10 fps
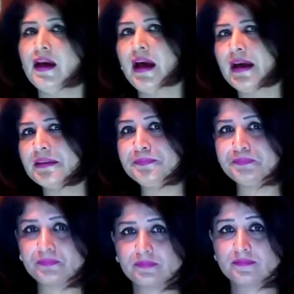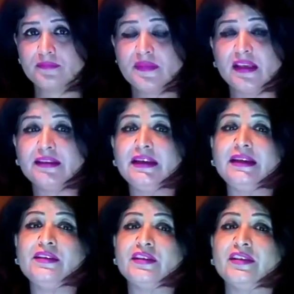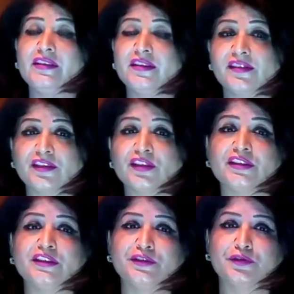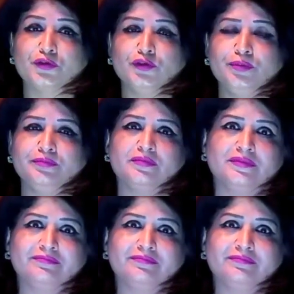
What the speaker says: And then there is a third group.